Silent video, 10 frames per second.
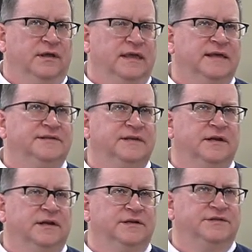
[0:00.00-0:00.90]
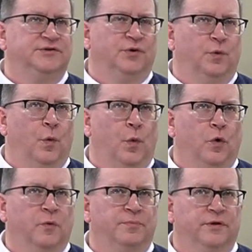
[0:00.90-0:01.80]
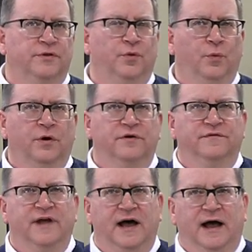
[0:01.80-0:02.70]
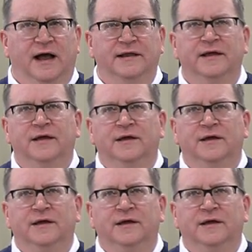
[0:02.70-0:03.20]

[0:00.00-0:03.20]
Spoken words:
easy it is to warp the word of God,